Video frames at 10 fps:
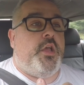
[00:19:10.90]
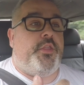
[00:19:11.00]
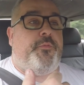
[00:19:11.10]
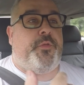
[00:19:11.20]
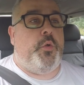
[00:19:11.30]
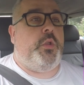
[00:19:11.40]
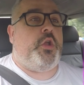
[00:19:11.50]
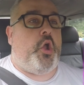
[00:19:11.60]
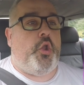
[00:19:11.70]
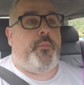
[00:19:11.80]
the fuel
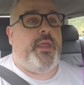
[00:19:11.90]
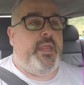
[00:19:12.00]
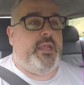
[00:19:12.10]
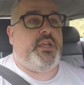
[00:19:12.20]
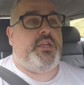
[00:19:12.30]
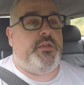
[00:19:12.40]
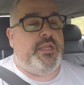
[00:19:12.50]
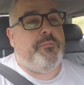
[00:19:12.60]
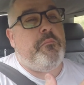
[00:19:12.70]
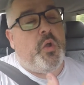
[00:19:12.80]
economy,
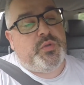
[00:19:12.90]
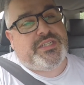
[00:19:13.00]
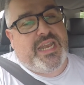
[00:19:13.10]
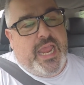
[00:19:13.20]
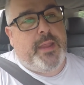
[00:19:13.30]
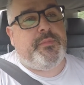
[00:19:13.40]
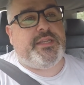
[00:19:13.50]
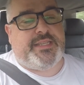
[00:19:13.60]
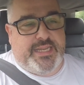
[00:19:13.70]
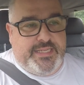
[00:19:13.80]
mostly aimed
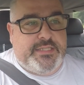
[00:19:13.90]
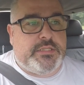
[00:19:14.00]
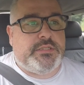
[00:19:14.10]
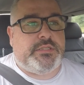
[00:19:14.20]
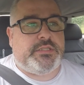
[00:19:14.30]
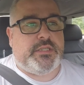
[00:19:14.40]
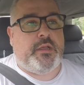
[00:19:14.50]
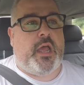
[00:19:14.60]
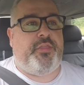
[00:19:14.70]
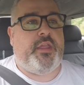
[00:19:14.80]
at diesels.
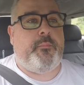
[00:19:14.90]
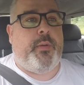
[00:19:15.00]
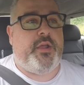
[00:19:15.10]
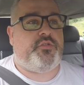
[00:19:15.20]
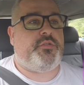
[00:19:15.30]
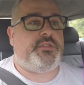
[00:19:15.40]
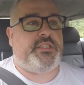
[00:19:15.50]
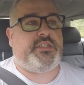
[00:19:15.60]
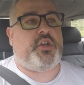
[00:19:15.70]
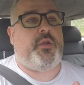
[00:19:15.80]
I think
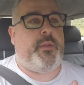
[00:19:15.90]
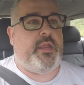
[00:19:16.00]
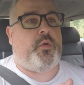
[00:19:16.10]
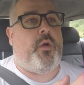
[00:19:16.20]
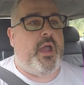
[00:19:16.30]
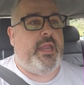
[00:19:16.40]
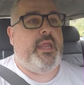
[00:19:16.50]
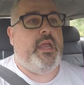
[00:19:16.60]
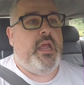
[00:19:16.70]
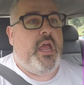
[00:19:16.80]
petrols is going to be
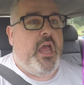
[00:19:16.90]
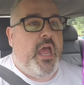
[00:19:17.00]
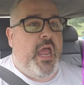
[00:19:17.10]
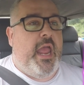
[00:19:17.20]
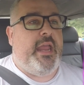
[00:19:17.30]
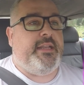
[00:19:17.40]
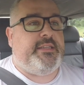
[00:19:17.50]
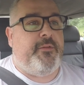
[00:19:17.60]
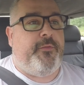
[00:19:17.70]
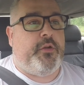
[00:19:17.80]
quite a
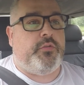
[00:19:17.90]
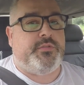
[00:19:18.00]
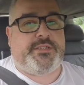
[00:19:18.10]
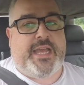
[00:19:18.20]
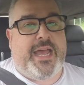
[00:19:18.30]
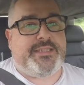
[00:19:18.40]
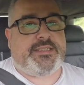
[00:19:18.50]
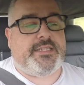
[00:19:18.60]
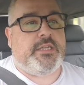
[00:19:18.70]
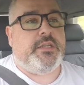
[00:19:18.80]
difficult
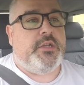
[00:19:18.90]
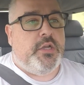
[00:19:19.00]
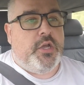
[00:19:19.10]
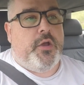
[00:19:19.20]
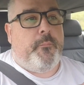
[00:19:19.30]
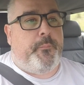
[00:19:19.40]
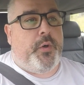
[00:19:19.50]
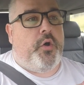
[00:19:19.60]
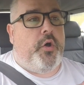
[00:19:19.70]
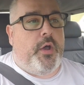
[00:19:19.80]
task,
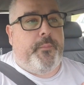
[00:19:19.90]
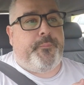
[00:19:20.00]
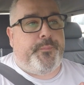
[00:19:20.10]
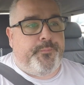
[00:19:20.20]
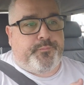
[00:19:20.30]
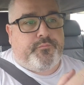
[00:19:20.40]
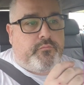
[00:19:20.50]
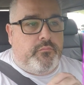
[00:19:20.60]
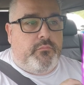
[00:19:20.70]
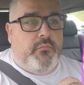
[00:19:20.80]
but
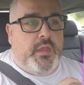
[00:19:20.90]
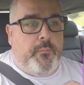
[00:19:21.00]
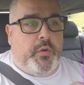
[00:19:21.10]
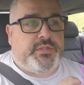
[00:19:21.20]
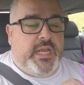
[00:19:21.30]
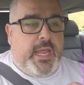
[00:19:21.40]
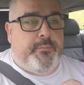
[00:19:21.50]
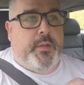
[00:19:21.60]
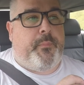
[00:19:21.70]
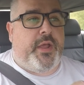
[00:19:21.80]
mostly
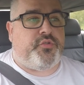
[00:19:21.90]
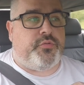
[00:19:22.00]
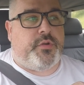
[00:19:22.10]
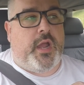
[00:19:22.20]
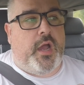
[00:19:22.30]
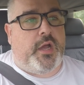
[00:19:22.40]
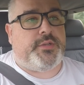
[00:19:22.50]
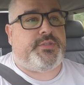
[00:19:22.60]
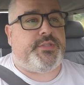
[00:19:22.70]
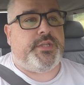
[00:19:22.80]
aimed at petrol
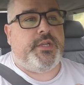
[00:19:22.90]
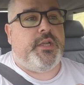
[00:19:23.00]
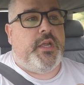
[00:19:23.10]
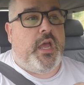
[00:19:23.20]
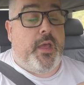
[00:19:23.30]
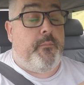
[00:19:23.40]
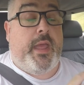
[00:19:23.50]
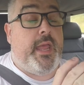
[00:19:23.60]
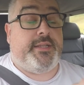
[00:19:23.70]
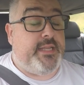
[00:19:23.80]
cars,
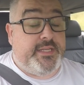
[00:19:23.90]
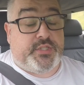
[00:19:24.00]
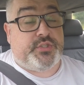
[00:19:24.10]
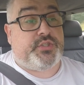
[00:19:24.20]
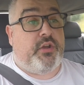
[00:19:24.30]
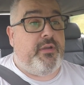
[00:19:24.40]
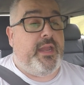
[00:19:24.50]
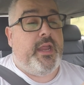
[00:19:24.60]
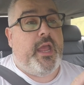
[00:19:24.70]
diesels, sorry.